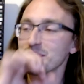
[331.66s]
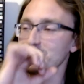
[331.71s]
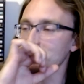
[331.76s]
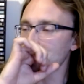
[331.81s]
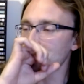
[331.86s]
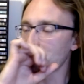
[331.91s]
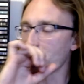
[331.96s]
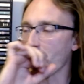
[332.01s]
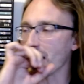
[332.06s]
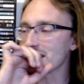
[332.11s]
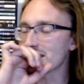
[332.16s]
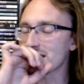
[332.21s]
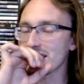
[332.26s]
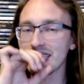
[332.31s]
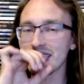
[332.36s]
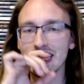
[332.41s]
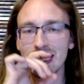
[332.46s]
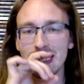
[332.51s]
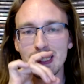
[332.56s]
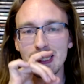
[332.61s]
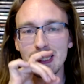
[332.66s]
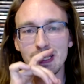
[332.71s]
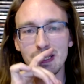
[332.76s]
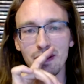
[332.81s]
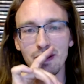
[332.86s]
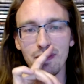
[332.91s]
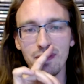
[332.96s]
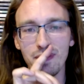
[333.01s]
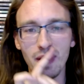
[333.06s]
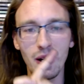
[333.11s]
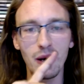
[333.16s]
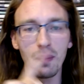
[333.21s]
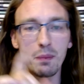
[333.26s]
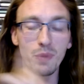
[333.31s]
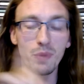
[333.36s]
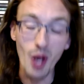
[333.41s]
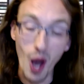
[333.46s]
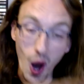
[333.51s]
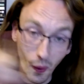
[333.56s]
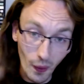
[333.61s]
watching this film,
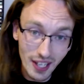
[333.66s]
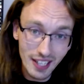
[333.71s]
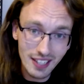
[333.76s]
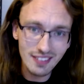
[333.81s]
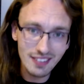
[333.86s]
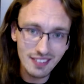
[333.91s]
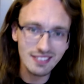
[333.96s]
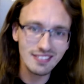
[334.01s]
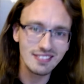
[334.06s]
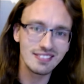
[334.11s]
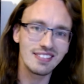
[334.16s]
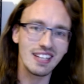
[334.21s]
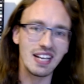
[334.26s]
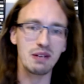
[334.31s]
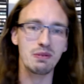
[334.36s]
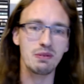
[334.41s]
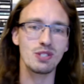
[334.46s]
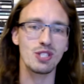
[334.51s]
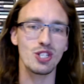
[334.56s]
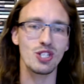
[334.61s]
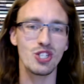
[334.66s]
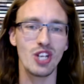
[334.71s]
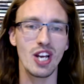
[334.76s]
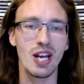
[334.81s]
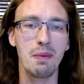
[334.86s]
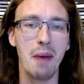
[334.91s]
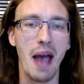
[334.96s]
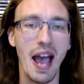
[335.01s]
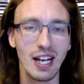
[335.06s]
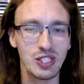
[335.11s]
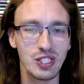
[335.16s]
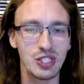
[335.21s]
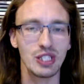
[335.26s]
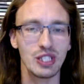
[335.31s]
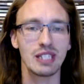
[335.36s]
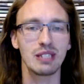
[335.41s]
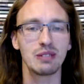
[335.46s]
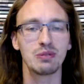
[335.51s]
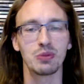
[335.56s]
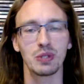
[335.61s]
knowing that it was a sham,
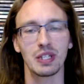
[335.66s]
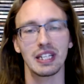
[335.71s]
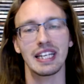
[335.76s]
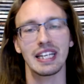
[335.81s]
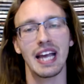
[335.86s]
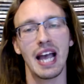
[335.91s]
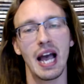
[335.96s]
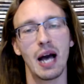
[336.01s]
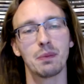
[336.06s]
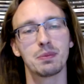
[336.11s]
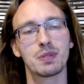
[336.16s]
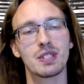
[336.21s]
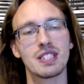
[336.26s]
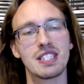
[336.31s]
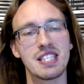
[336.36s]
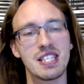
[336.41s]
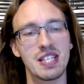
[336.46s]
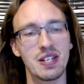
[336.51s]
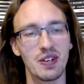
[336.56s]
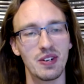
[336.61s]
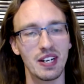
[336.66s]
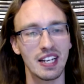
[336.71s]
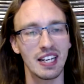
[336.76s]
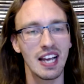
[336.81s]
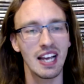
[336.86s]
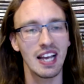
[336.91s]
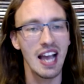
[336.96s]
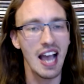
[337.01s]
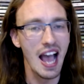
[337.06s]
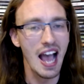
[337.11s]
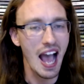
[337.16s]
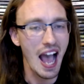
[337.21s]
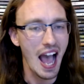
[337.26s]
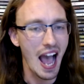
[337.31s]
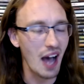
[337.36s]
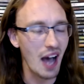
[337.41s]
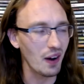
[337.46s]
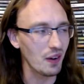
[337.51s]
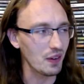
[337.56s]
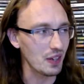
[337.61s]
actually really helped, considering
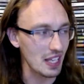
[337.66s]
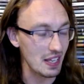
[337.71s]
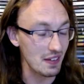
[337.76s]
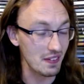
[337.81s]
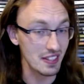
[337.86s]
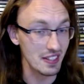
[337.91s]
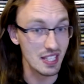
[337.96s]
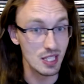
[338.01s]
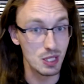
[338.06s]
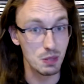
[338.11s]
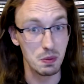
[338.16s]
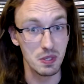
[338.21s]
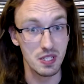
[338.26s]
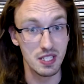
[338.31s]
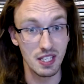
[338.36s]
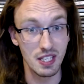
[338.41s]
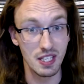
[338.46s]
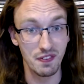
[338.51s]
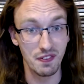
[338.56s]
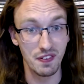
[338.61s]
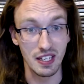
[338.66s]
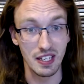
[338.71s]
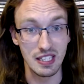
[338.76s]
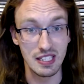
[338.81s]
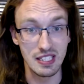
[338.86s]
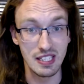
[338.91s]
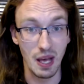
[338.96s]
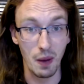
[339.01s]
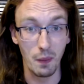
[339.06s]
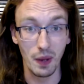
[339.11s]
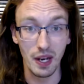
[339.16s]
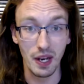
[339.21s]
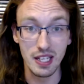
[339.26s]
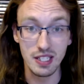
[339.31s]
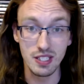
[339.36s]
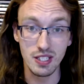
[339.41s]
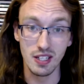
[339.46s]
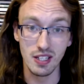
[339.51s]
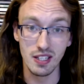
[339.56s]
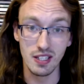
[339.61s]
how even the specifics that went
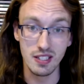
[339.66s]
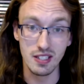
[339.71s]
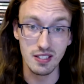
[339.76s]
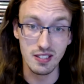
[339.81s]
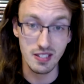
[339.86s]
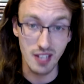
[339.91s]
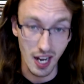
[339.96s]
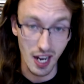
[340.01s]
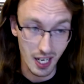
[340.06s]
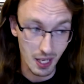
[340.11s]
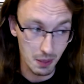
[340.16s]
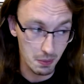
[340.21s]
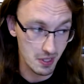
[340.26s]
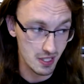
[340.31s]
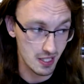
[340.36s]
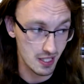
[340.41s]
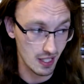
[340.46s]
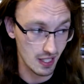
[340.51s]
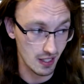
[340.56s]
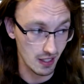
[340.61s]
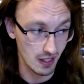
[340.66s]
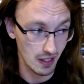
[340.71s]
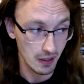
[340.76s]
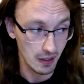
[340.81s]
into documenting